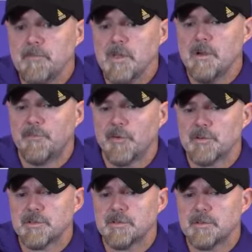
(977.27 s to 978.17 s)
a
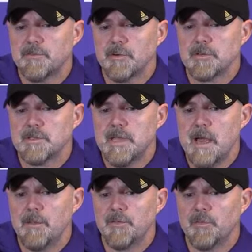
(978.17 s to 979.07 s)
first
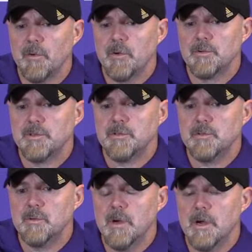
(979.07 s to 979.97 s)
down throw
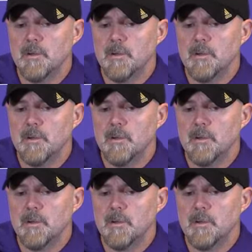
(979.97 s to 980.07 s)
to,